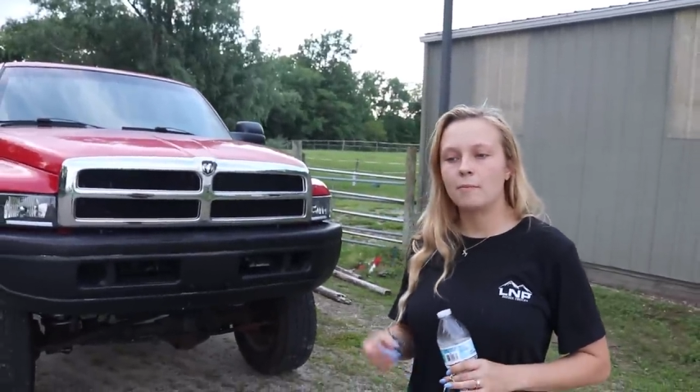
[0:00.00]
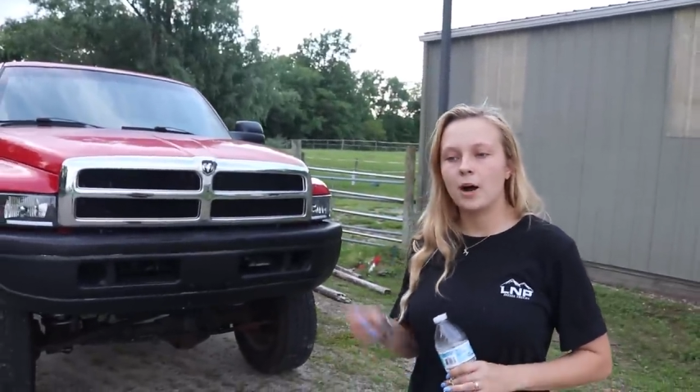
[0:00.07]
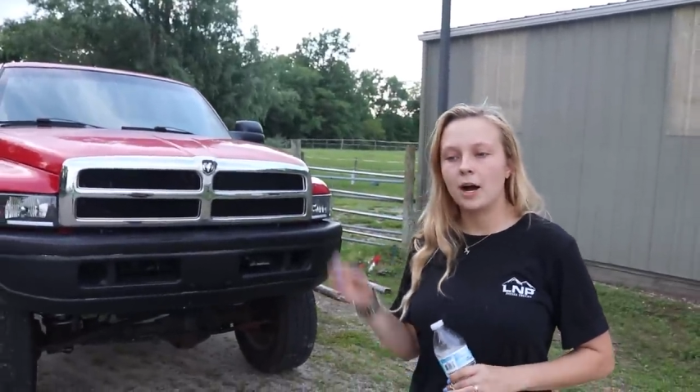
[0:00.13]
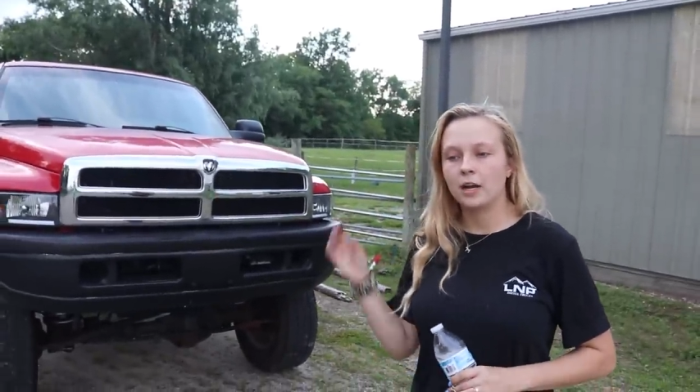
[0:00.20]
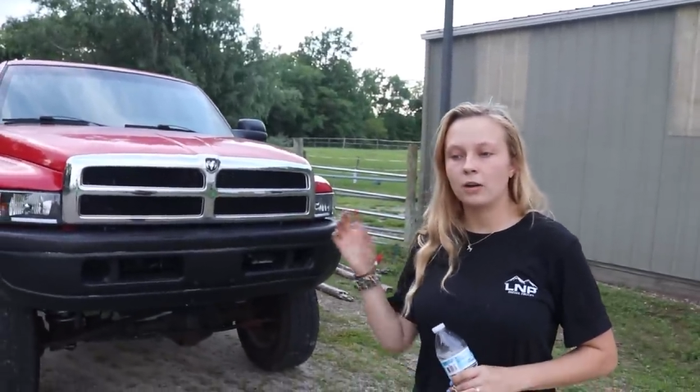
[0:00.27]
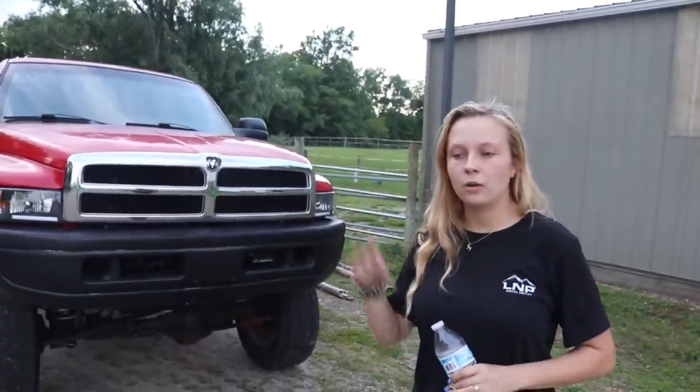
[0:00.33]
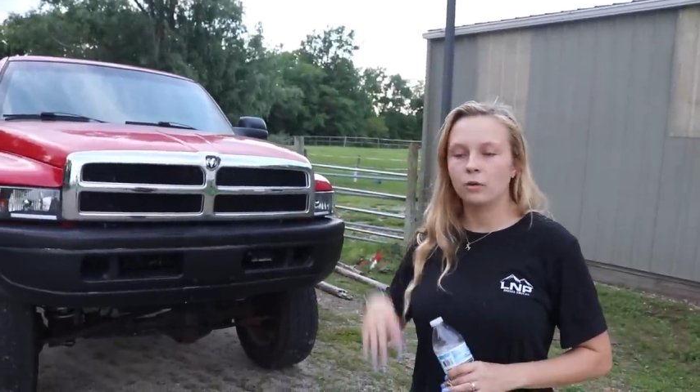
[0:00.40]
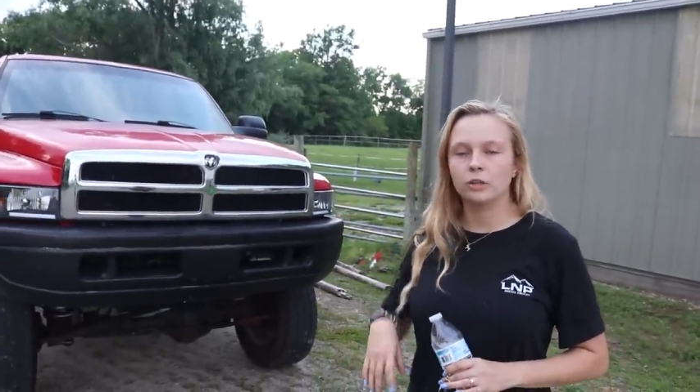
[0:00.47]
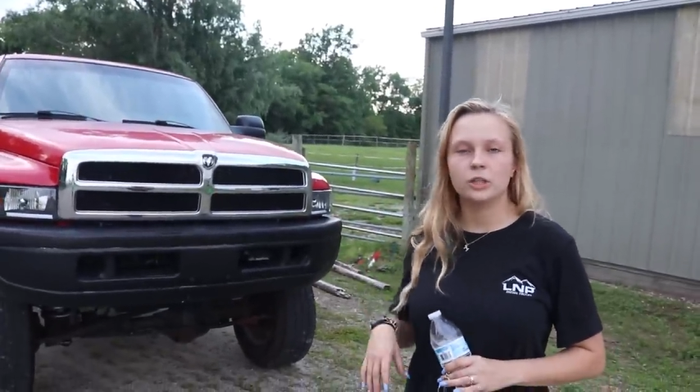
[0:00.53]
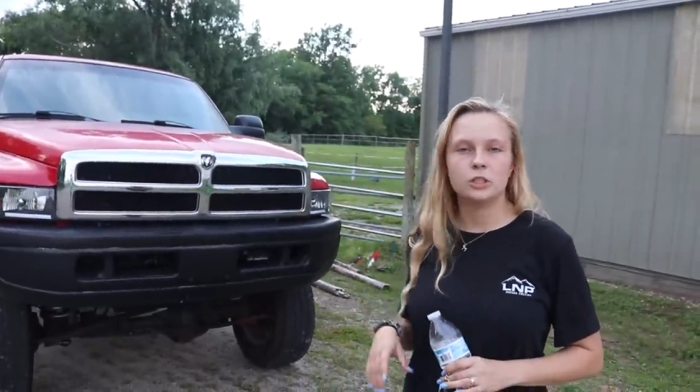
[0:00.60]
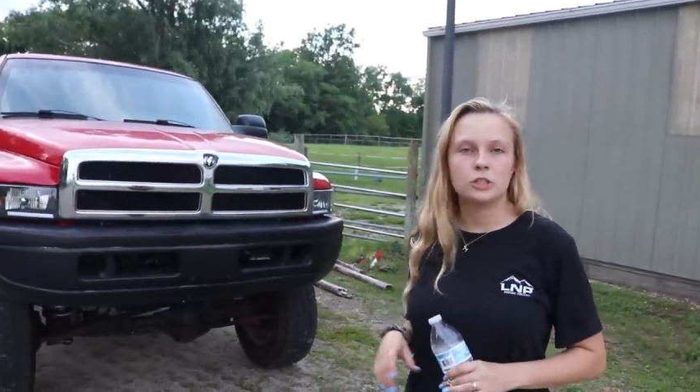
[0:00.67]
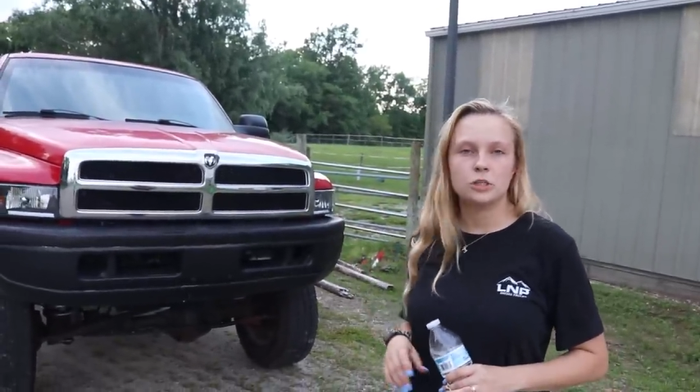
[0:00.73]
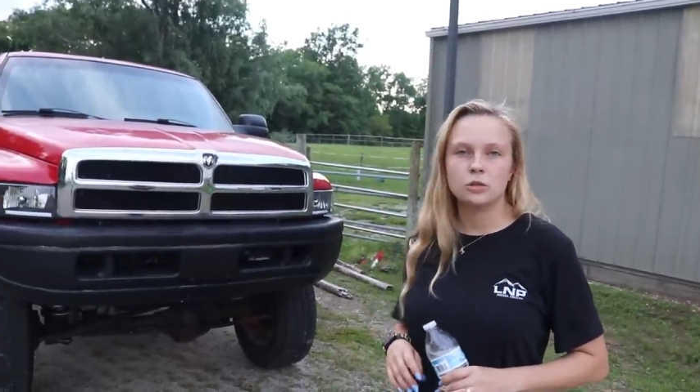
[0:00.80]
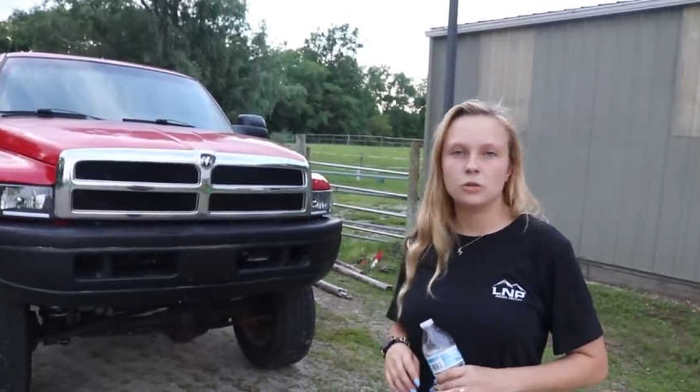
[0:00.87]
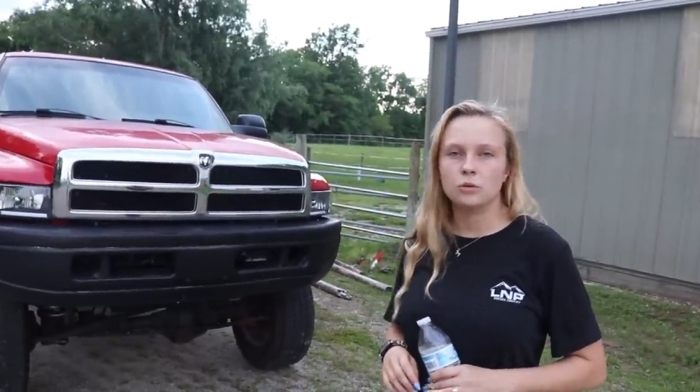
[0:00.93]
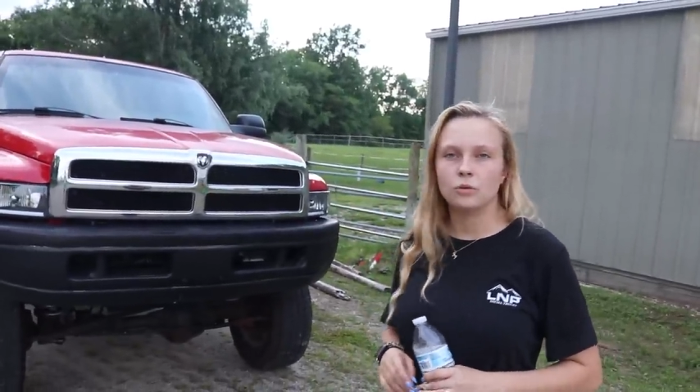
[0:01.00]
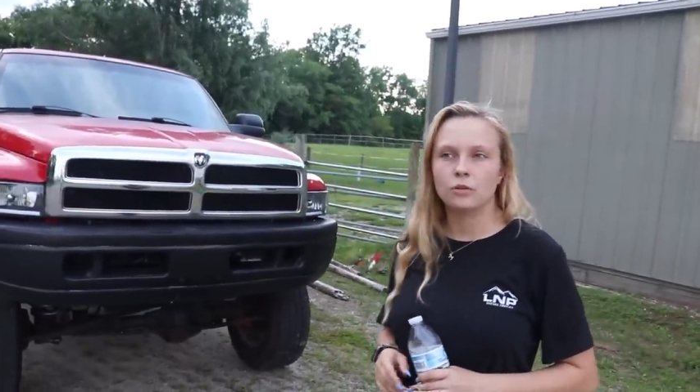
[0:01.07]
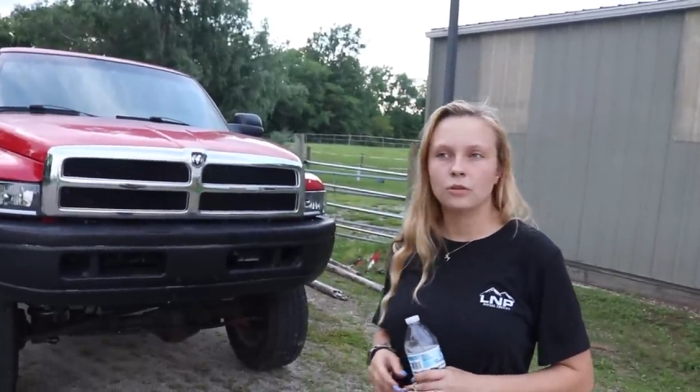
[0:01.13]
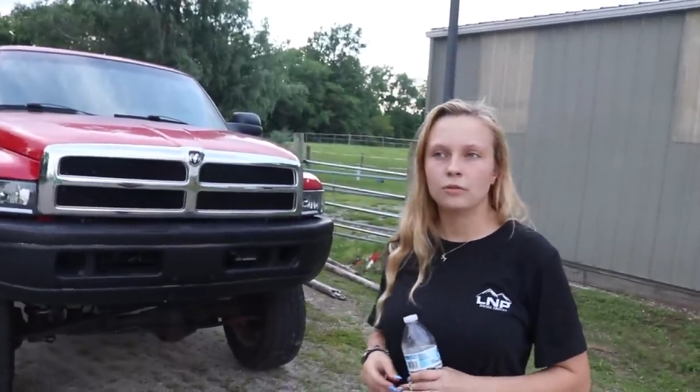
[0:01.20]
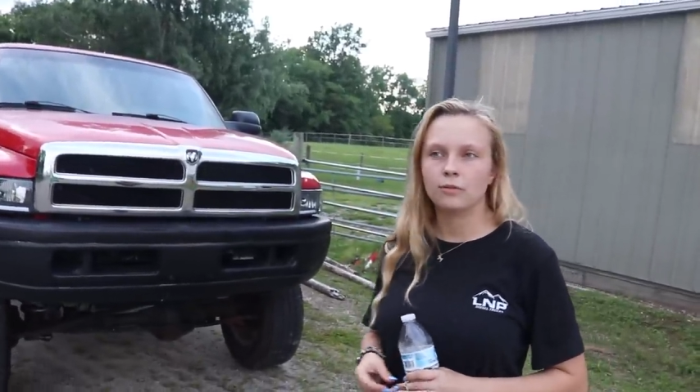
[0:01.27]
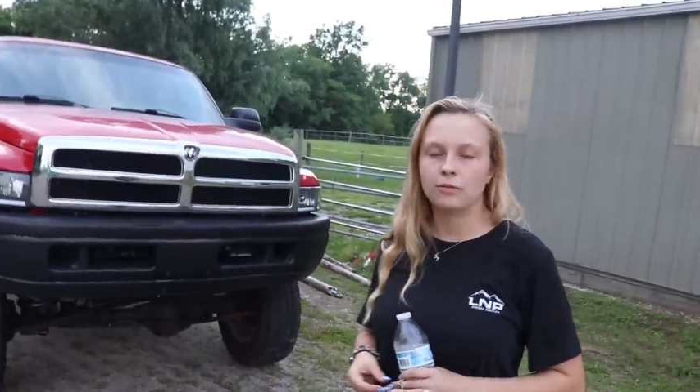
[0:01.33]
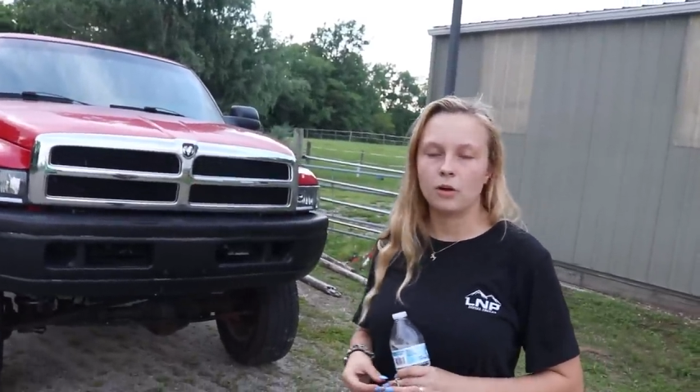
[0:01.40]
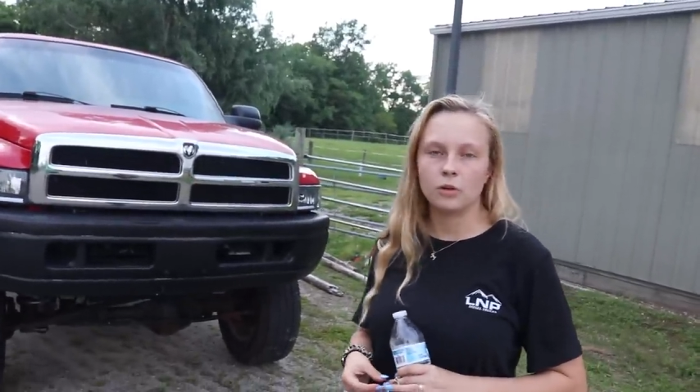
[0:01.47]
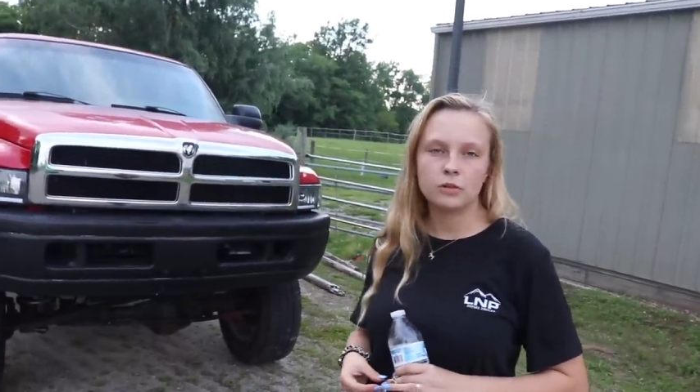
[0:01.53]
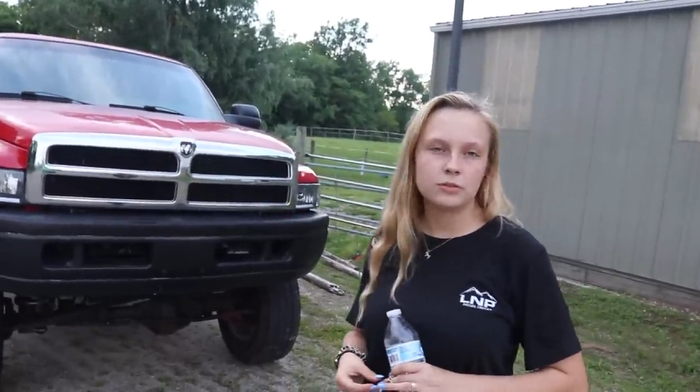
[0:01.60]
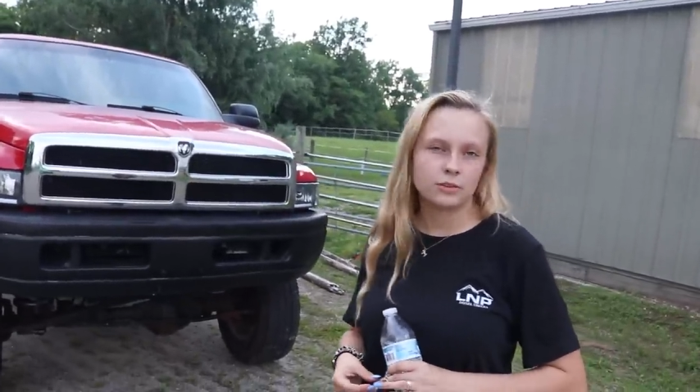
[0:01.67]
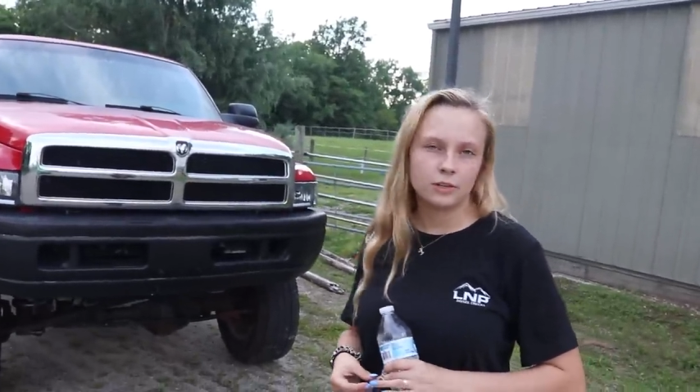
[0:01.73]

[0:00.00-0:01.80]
my only two faults